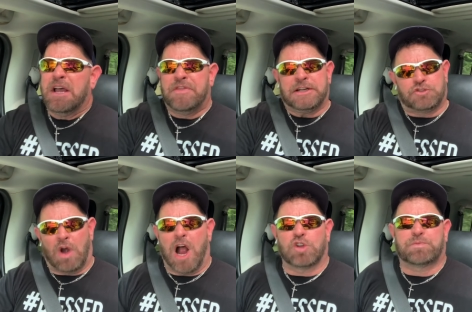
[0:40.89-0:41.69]
that
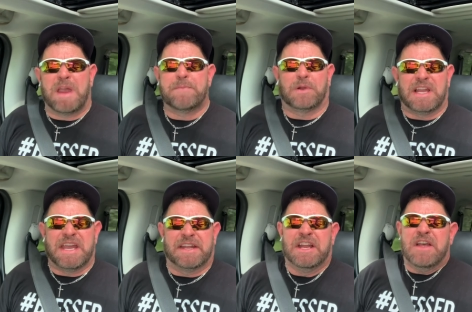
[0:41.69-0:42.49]
draws people
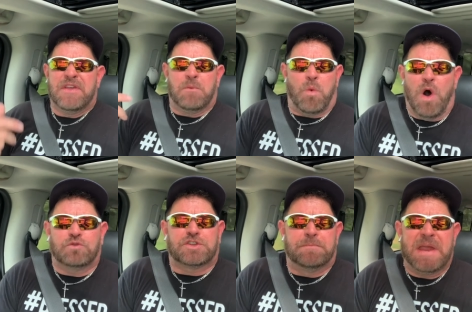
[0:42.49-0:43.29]
in that
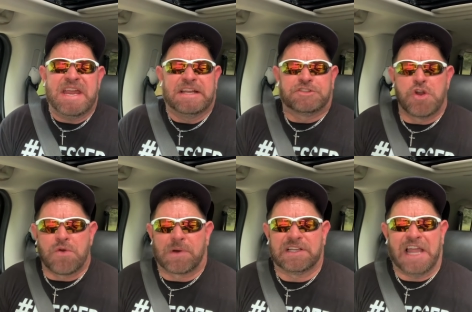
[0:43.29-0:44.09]
want to be into a
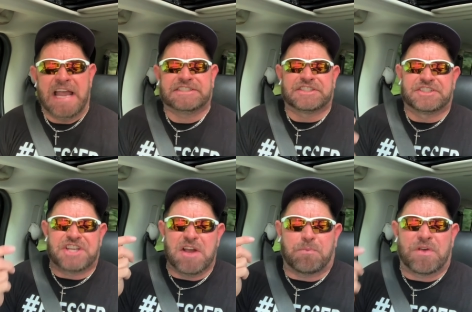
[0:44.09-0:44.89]

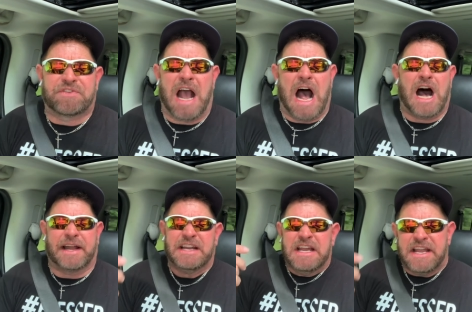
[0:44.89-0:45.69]
relationship with God